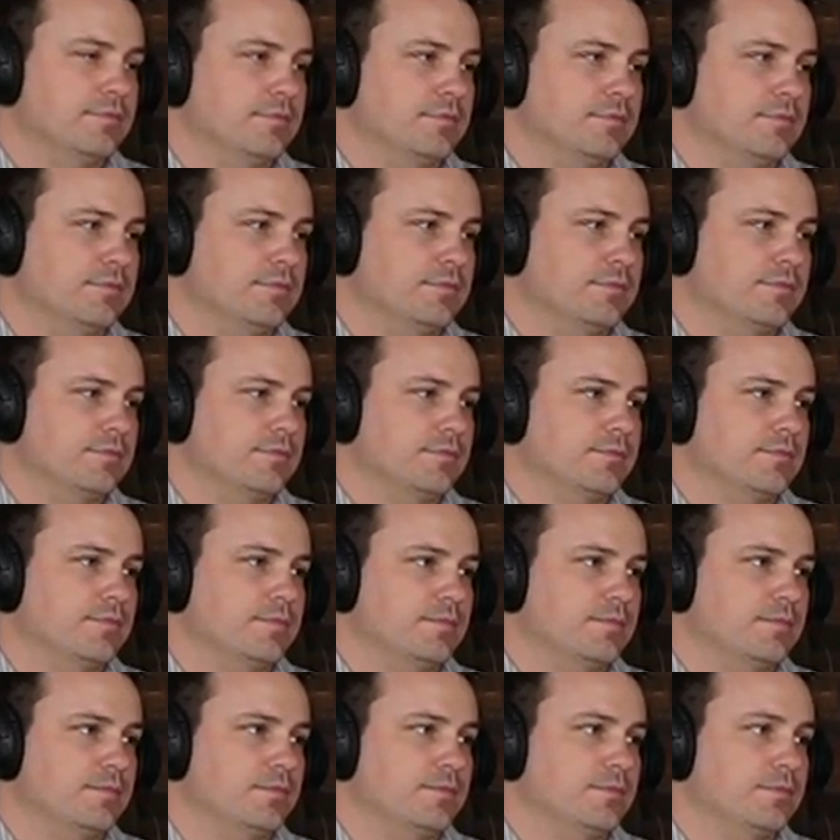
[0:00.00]

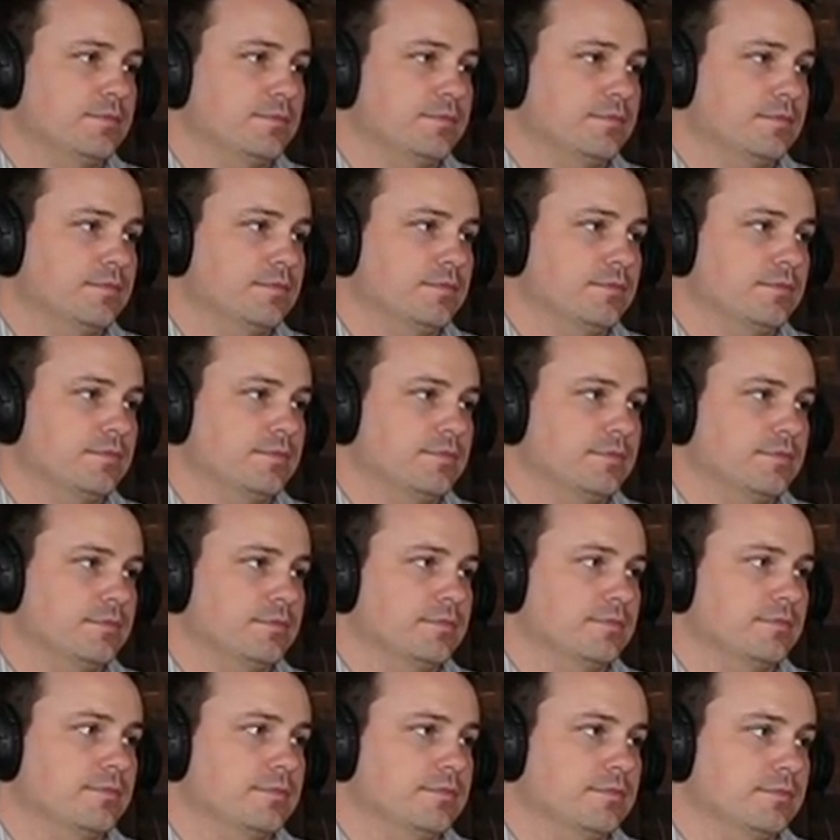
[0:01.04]

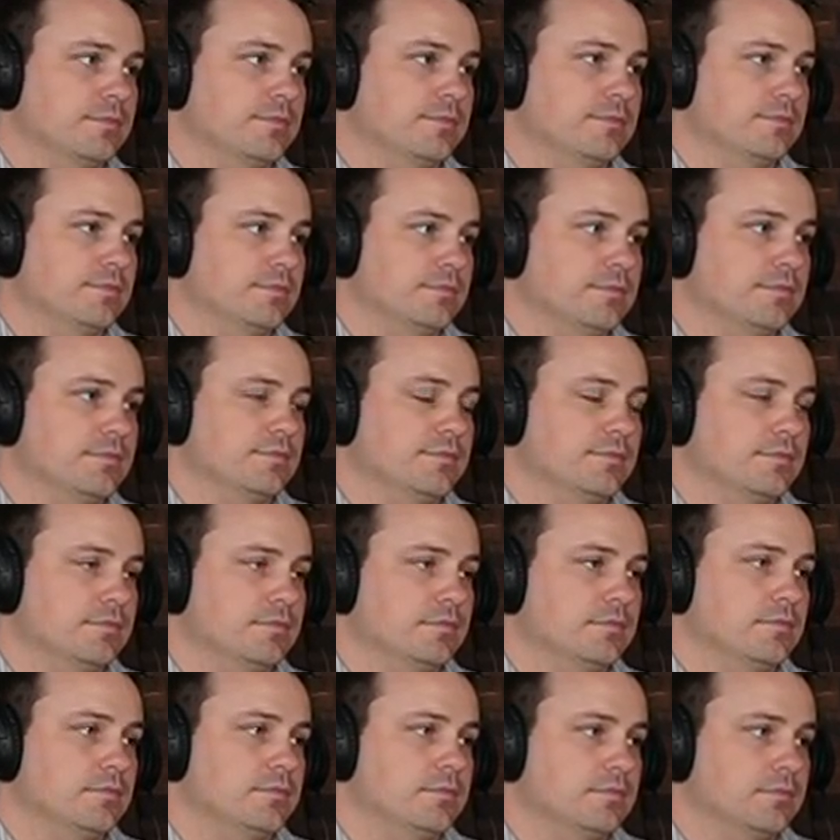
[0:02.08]

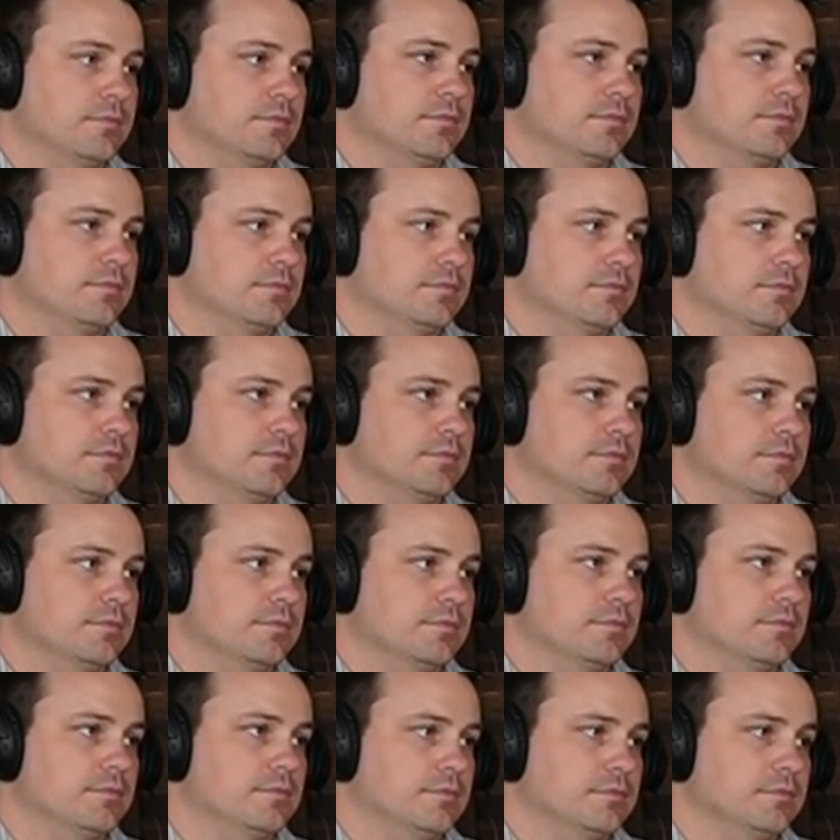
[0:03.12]

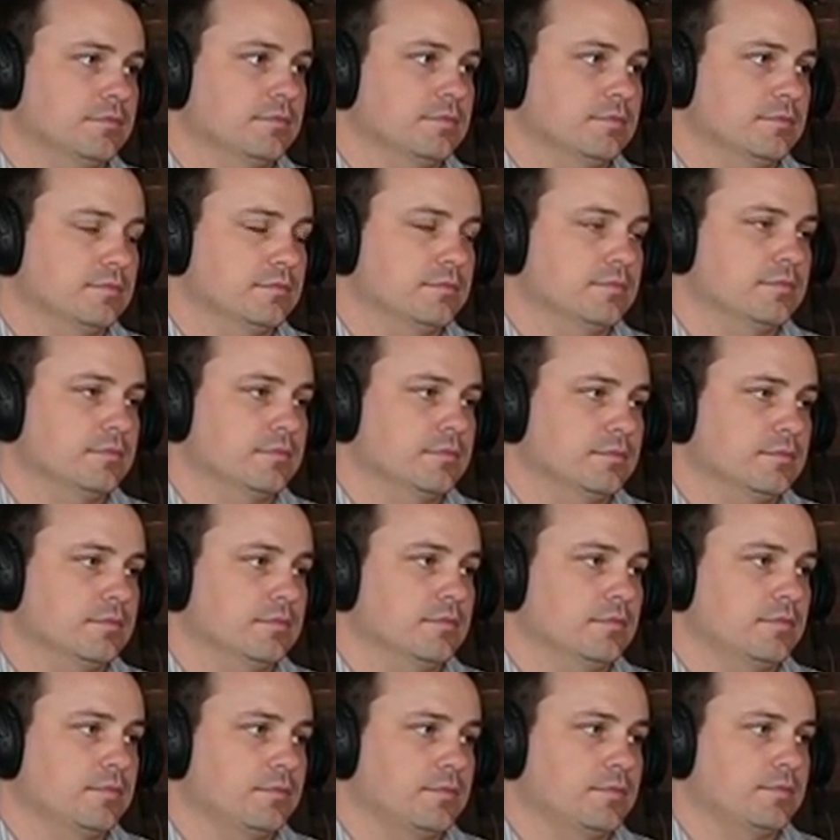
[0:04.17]

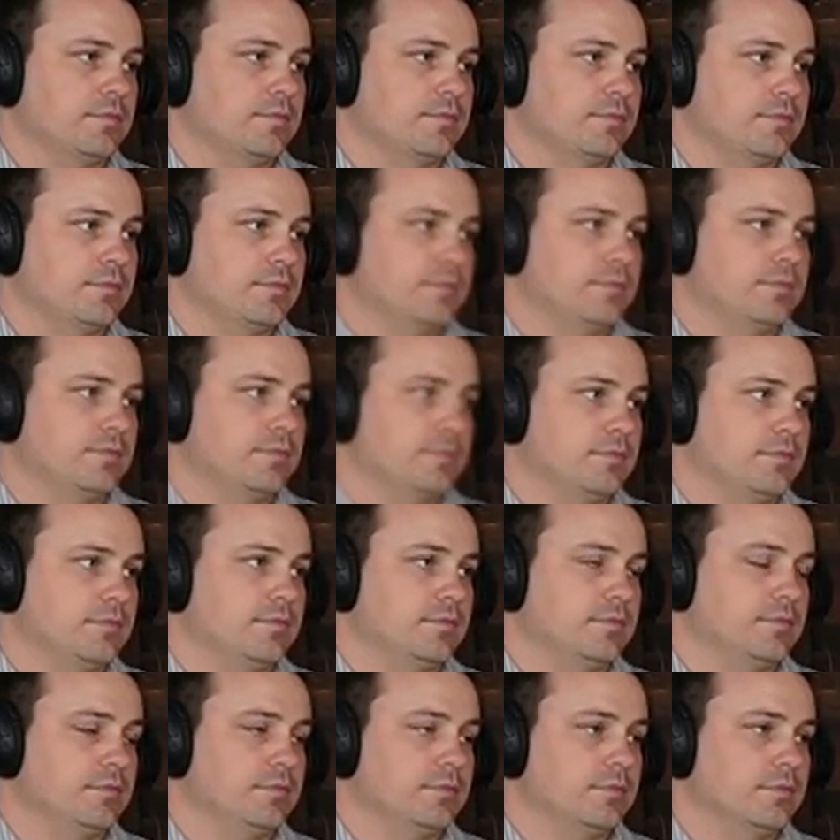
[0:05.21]

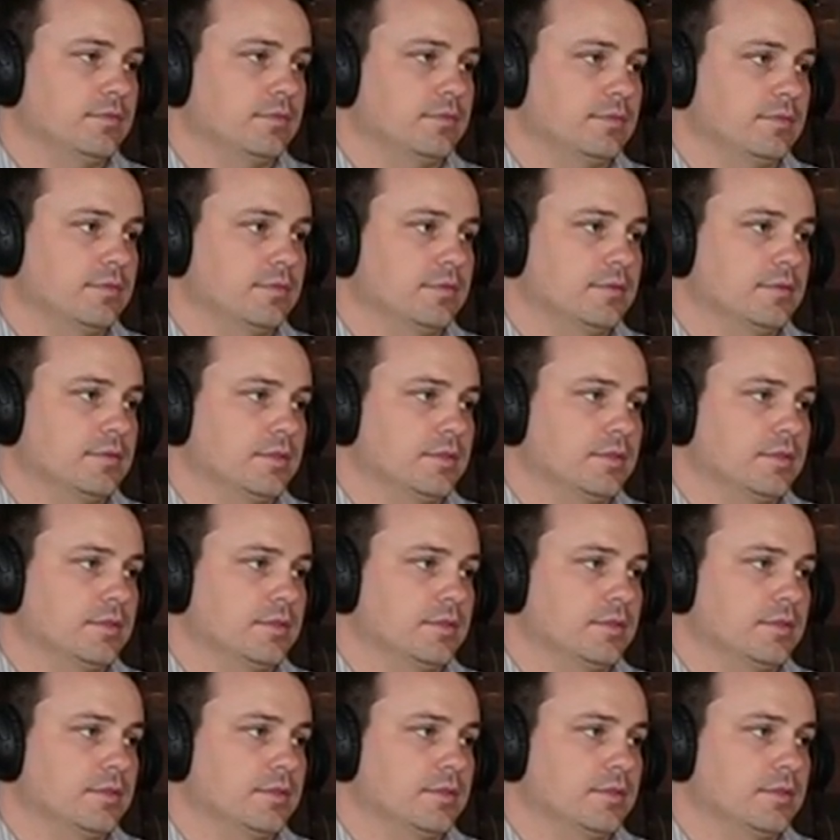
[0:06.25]
The person shown says nothing.